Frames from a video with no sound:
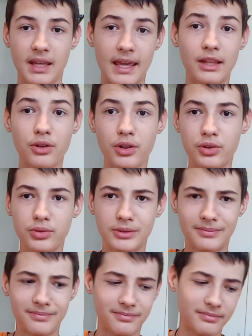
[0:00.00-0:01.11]
you're going to
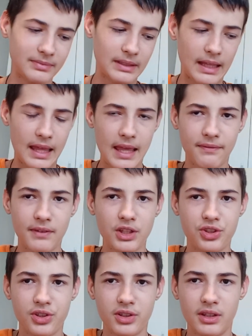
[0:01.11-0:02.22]

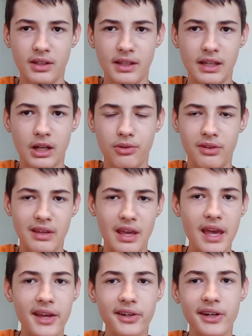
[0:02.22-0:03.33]
eventually leak out the
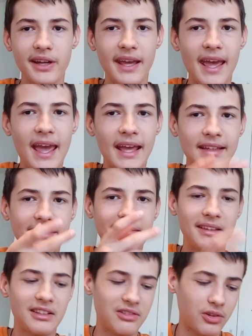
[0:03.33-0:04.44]
air and
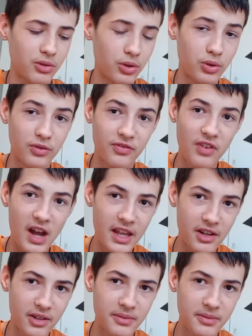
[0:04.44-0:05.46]
it's not going to fire.